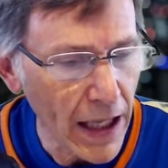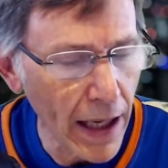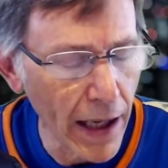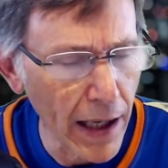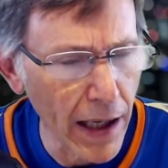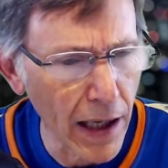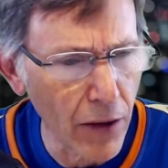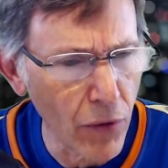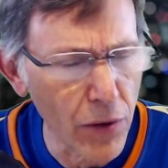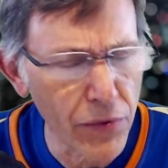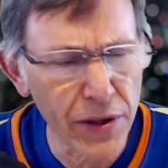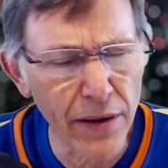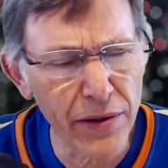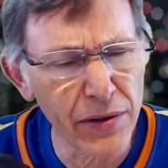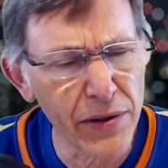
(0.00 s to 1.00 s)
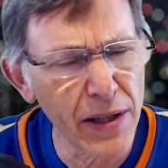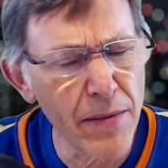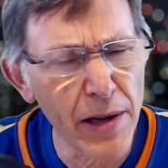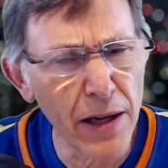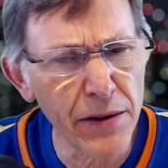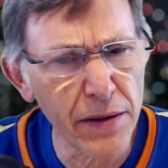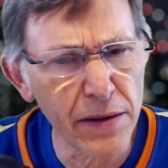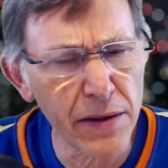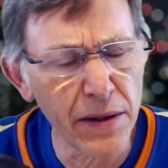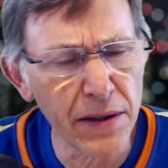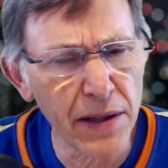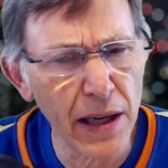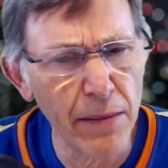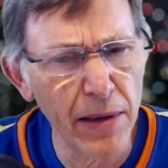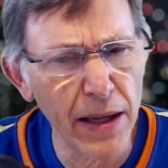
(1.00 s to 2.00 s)
What was that? There's something else I was going to
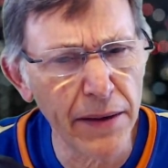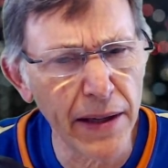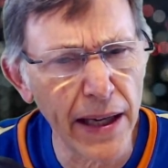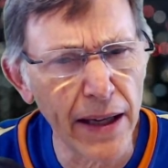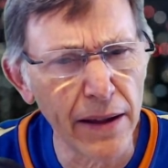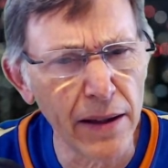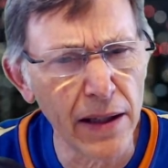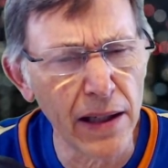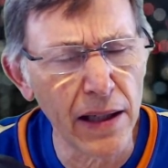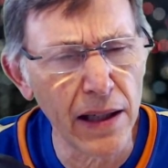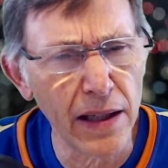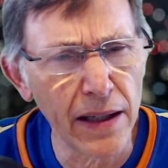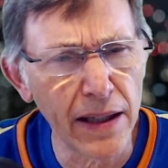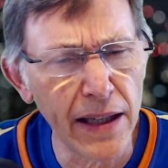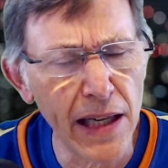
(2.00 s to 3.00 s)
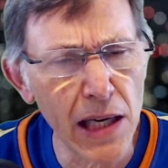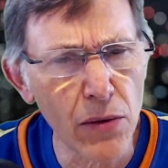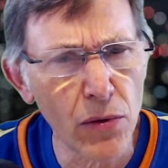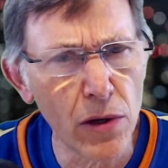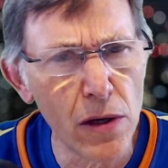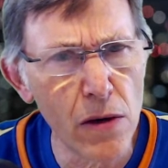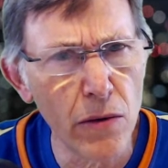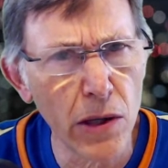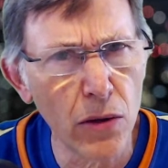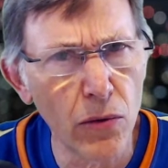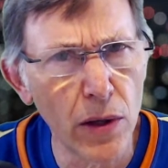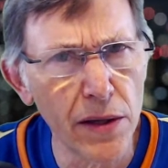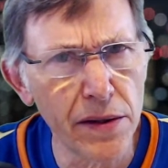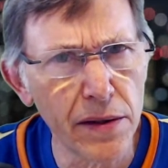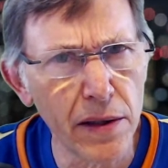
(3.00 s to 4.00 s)
say about that. I can't recall what it
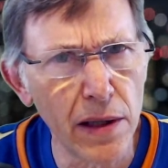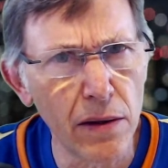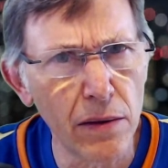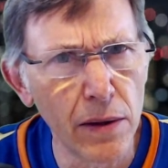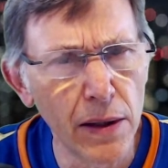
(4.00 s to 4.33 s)
was, though.